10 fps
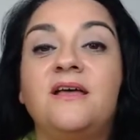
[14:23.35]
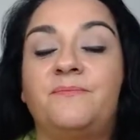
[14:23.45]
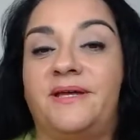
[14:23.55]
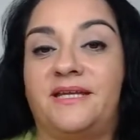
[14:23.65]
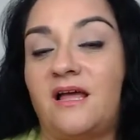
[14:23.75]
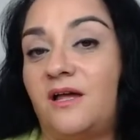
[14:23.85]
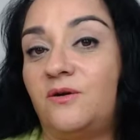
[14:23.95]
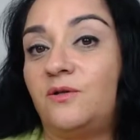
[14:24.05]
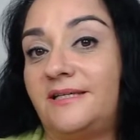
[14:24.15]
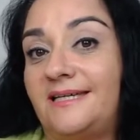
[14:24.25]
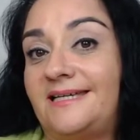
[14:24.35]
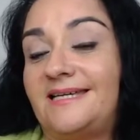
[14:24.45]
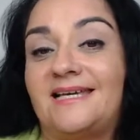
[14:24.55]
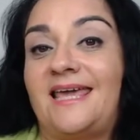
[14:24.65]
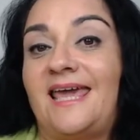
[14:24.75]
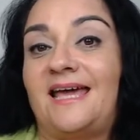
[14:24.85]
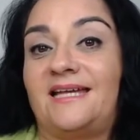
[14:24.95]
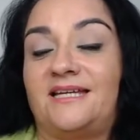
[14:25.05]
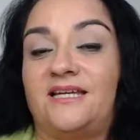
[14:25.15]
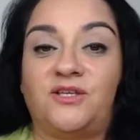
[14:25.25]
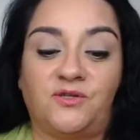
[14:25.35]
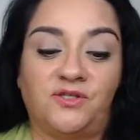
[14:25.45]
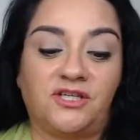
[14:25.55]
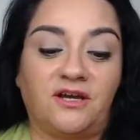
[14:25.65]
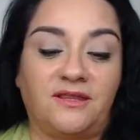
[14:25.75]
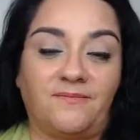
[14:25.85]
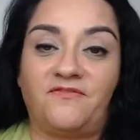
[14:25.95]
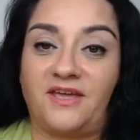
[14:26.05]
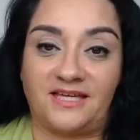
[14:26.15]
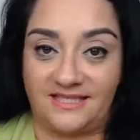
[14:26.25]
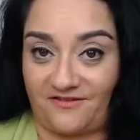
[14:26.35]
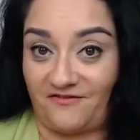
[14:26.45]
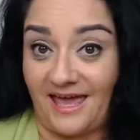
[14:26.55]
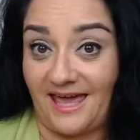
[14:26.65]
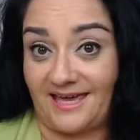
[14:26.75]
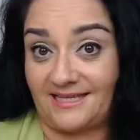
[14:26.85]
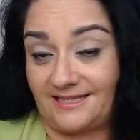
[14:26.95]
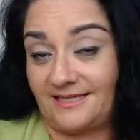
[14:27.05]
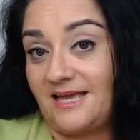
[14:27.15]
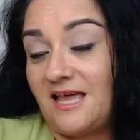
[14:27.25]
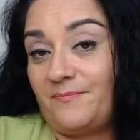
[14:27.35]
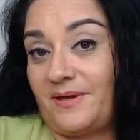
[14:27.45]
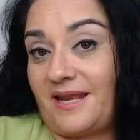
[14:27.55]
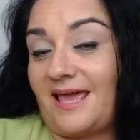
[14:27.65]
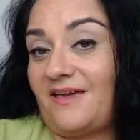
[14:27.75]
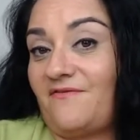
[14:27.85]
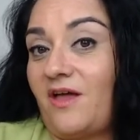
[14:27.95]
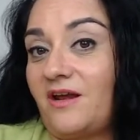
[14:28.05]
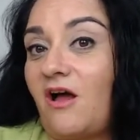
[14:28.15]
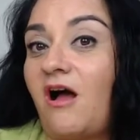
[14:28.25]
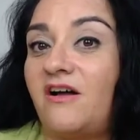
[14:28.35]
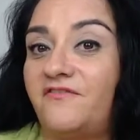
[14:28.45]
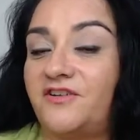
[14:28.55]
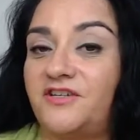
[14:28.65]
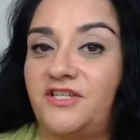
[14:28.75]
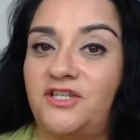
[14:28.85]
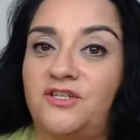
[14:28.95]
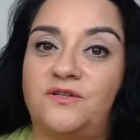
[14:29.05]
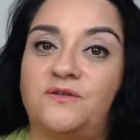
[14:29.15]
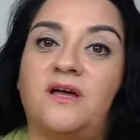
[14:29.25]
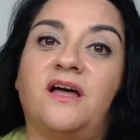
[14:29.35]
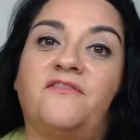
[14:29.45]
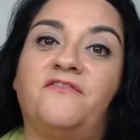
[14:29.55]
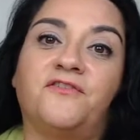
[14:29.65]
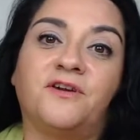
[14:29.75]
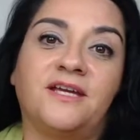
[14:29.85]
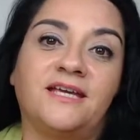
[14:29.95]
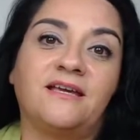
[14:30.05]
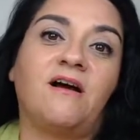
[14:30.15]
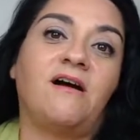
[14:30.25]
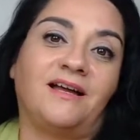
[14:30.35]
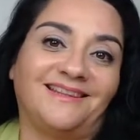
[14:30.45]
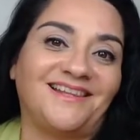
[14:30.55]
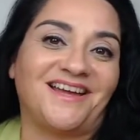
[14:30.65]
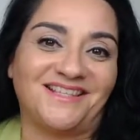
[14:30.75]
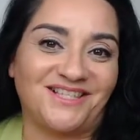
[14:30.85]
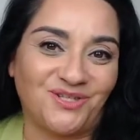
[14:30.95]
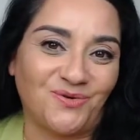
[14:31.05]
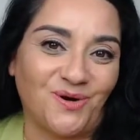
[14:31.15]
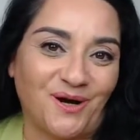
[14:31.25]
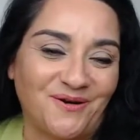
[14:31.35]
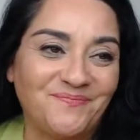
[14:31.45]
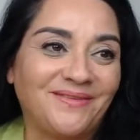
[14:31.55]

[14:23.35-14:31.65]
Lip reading: But not only can you share them face to face, but Avon offers you a free online store.